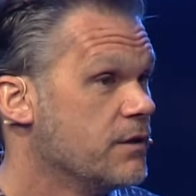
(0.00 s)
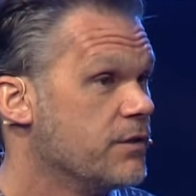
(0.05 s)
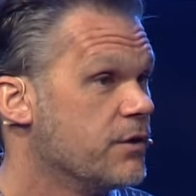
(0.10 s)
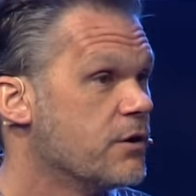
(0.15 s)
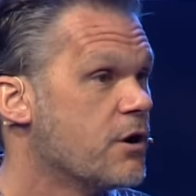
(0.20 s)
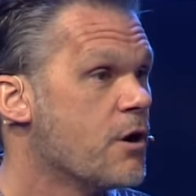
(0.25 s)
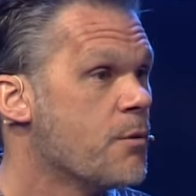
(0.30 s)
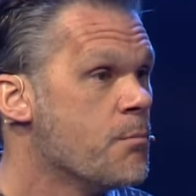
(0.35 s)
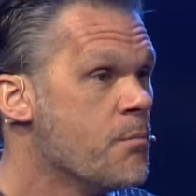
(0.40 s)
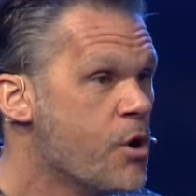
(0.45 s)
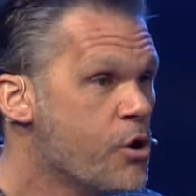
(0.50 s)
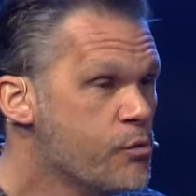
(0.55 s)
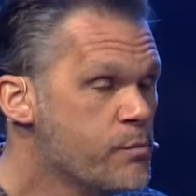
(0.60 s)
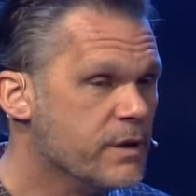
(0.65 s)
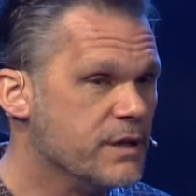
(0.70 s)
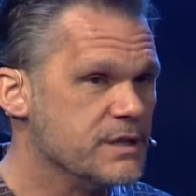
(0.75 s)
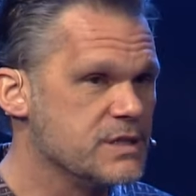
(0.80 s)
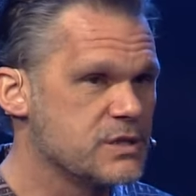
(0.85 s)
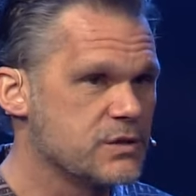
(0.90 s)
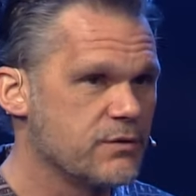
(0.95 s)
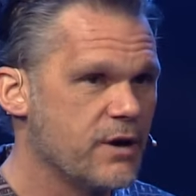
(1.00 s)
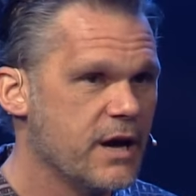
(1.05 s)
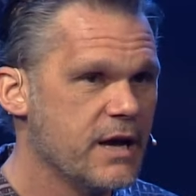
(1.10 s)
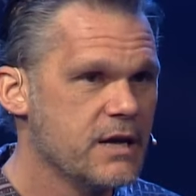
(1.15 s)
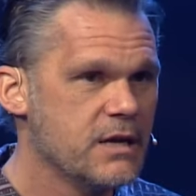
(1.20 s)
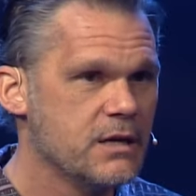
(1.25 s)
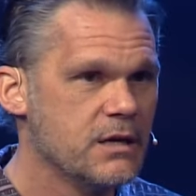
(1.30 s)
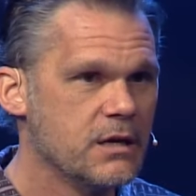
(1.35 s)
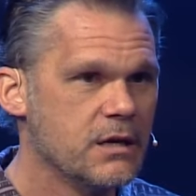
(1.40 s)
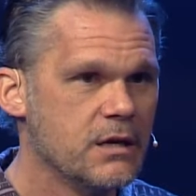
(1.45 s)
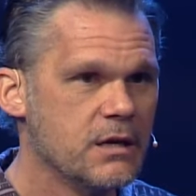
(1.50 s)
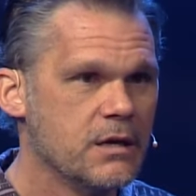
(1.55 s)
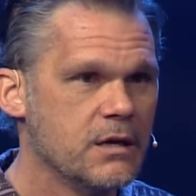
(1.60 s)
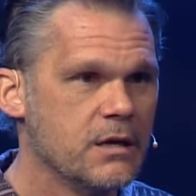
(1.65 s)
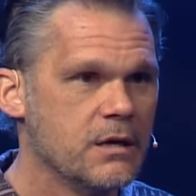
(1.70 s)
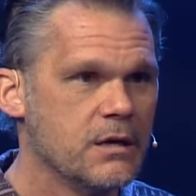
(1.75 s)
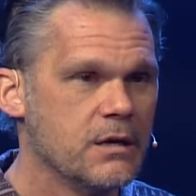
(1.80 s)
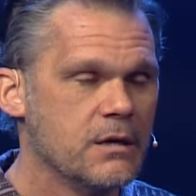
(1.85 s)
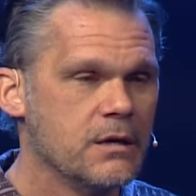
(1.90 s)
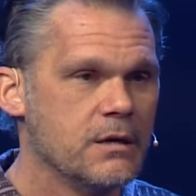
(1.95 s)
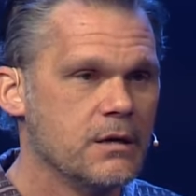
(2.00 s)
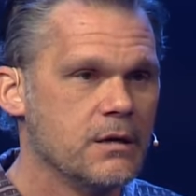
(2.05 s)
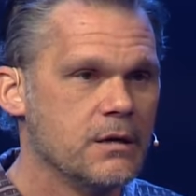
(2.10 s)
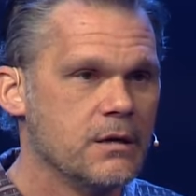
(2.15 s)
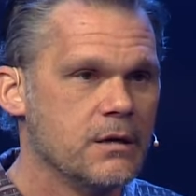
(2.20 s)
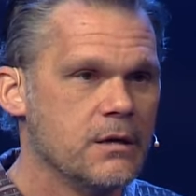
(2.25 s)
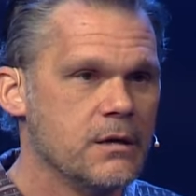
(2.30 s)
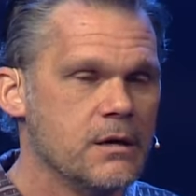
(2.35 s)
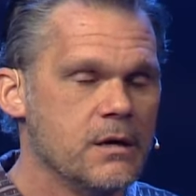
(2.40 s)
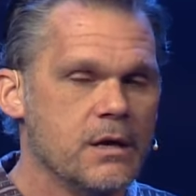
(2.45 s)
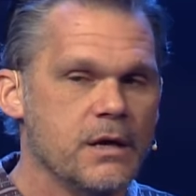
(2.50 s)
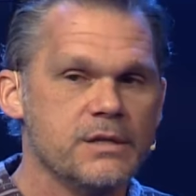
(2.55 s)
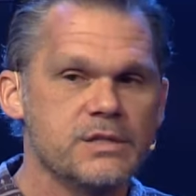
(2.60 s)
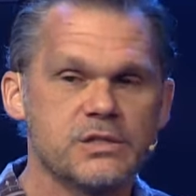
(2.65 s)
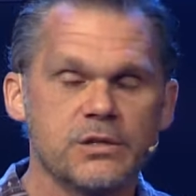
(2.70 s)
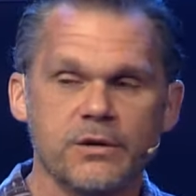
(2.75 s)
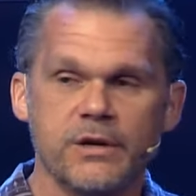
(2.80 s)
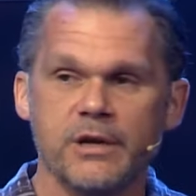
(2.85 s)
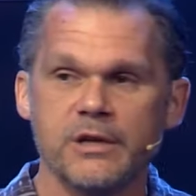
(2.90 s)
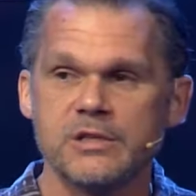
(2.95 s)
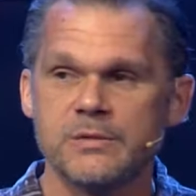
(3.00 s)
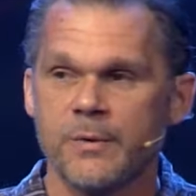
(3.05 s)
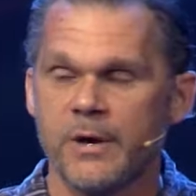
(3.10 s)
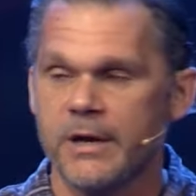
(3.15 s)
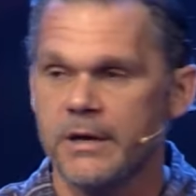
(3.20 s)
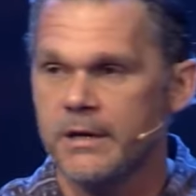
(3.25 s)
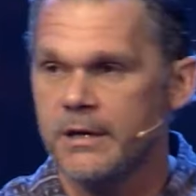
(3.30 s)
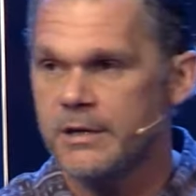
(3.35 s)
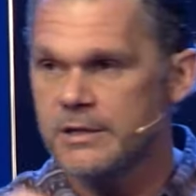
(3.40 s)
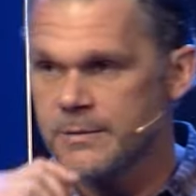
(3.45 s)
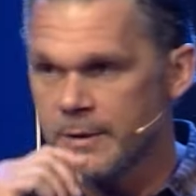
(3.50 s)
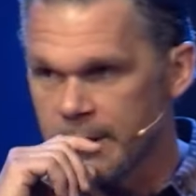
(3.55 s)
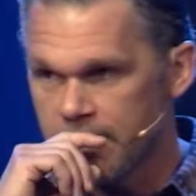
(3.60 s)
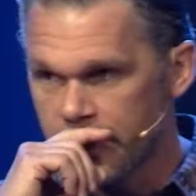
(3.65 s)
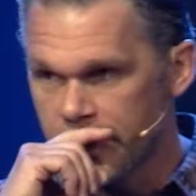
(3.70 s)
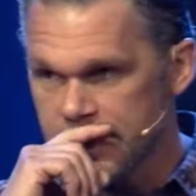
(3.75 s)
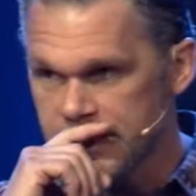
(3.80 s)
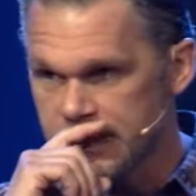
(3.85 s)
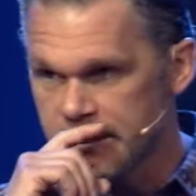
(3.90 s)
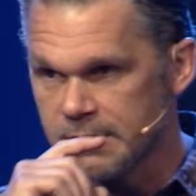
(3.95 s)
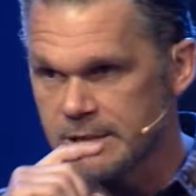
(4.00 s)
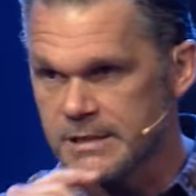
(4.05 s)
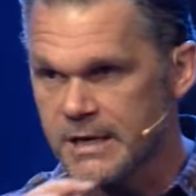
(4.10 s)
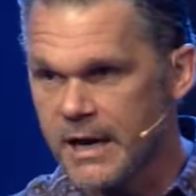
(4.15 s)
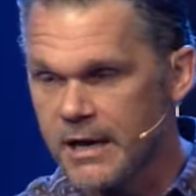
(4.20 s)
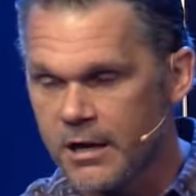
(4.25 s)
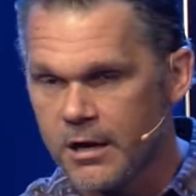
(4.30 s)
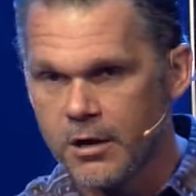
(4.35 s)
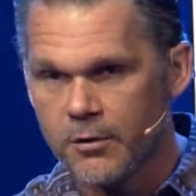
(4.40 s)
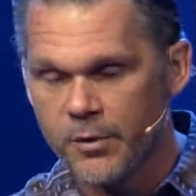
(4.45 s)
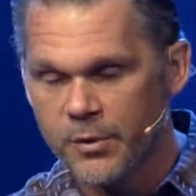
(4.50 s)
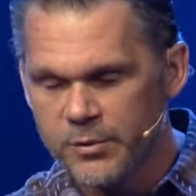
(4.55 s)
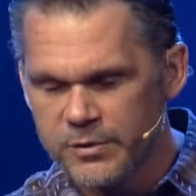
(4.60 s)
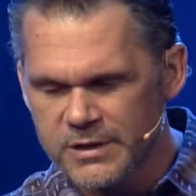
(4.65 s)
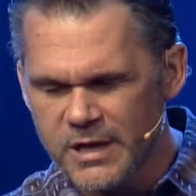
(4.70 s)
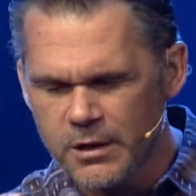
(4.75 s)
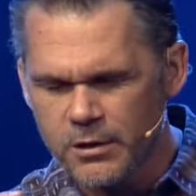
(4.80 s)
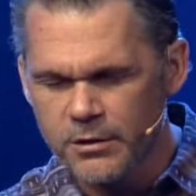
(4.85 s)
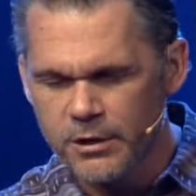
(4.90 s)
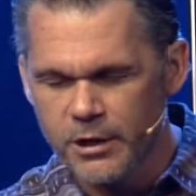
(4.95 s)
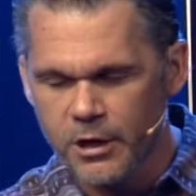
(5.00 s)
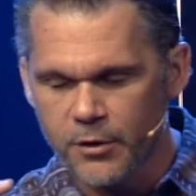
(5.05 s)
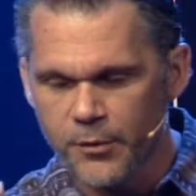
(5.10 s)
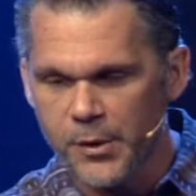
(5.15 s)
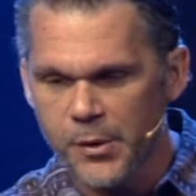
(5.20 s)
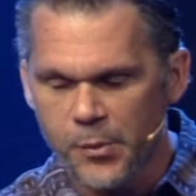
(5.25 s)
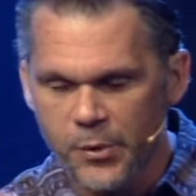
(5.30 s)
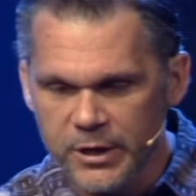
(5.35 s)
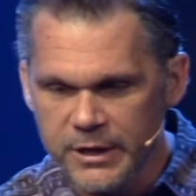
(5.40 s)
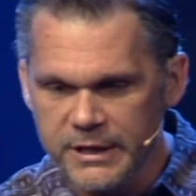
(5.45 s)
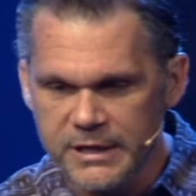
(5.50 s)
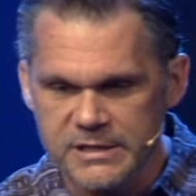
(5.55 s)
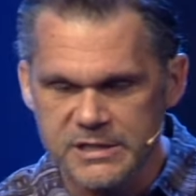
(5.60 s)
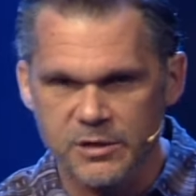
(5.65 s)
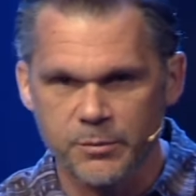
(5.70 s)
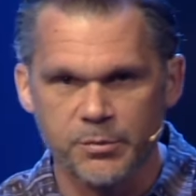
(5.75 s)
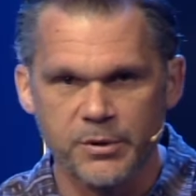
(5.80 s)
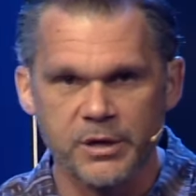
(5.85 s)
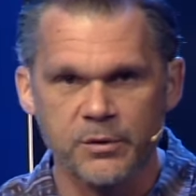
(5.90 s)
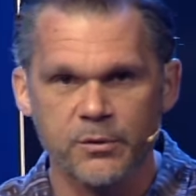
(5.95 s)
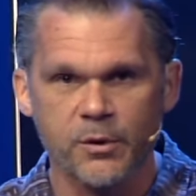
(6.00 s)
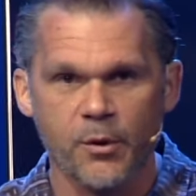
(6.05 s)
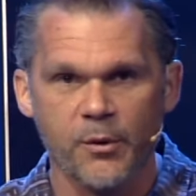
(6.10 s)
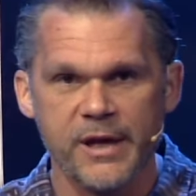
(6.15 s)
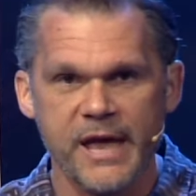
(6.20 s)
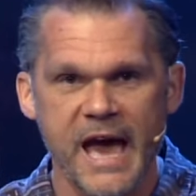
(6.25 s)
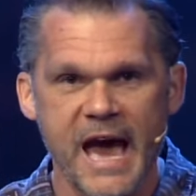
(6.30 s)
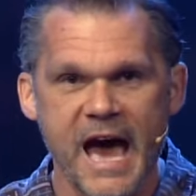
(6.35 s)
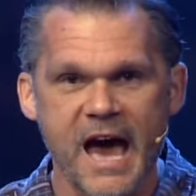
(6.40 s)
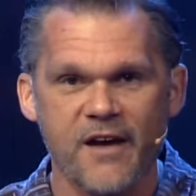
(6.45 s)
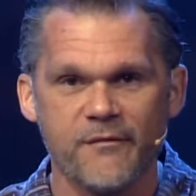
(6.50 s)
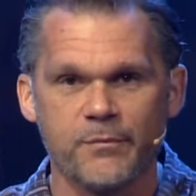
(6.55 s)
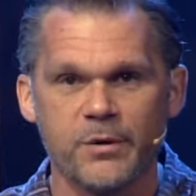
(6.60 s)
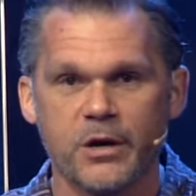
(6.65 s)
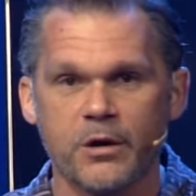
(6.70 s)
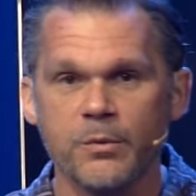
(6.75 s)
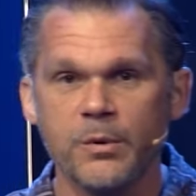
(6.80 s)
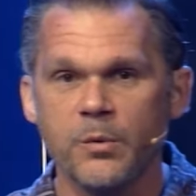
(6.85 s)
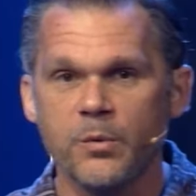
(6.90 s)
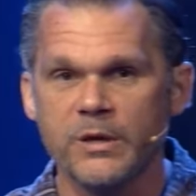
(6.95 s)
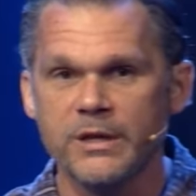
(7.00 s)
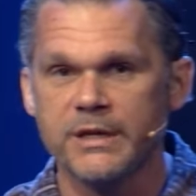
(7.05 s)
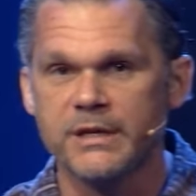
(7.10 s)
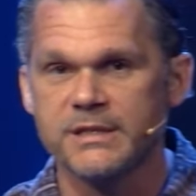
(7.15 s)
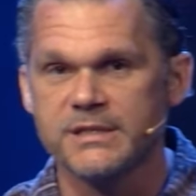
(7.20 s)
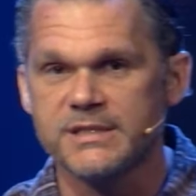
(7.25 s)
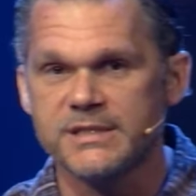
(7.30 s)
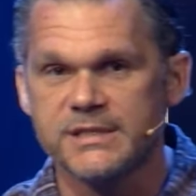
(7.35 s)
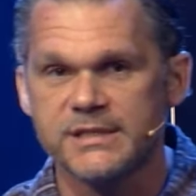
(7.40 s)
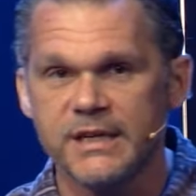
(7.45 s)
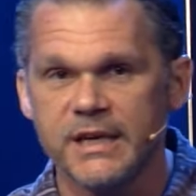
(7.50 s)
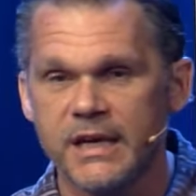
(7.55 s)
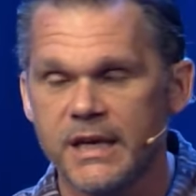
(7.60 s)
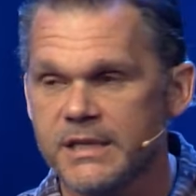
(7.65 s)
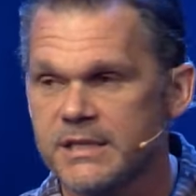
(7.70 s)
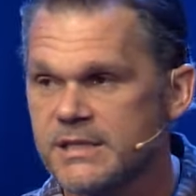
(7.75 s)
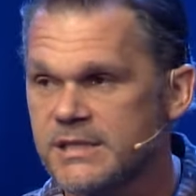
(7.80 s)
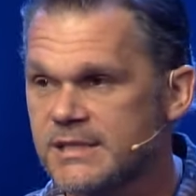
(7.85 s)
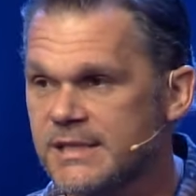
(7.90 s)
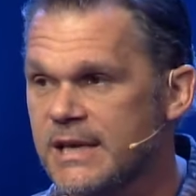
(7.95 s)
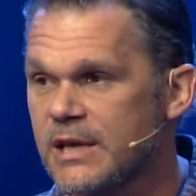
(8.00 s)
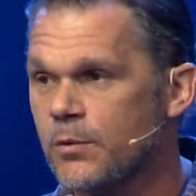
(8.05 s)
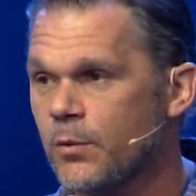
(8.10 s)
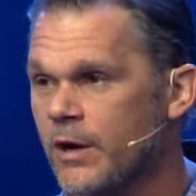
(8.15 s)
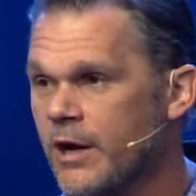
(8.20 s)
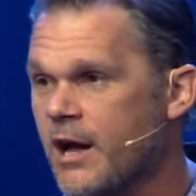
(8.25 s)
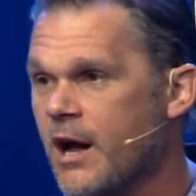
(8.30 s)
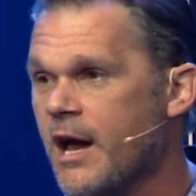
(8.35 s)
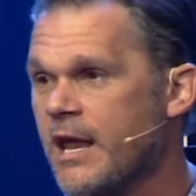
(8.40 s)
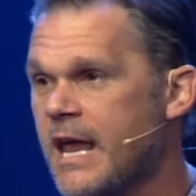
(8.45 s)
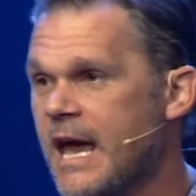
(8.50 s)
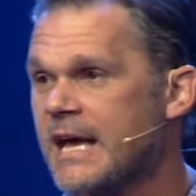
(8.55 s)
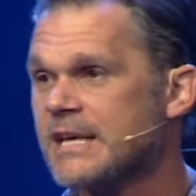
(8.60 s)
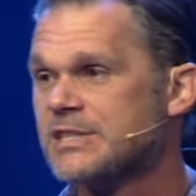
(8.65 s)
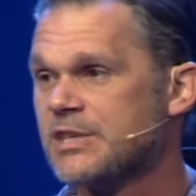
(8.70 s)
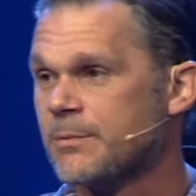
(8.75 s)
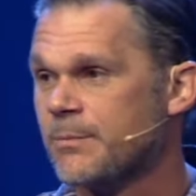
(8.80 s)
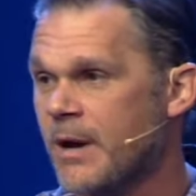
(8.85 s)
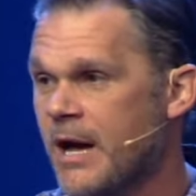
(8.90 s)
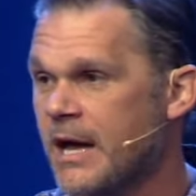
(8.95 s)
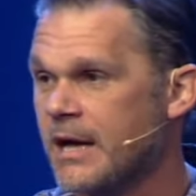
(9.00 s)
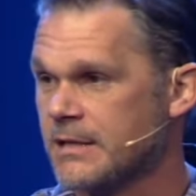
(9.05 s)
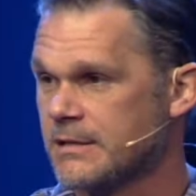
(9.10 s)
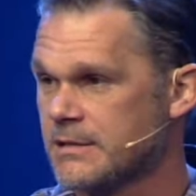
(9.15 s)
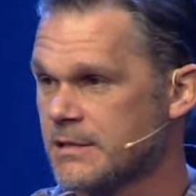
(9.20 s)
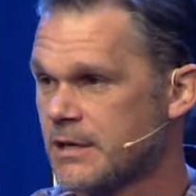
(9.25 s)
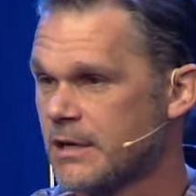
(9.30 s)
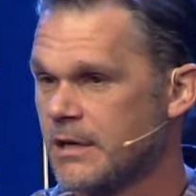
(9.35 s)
There are moments, right? And so here's my, here's my question is like, are we, not only are we willing to bring what we have, but are we willing to sit and see what God has in mind?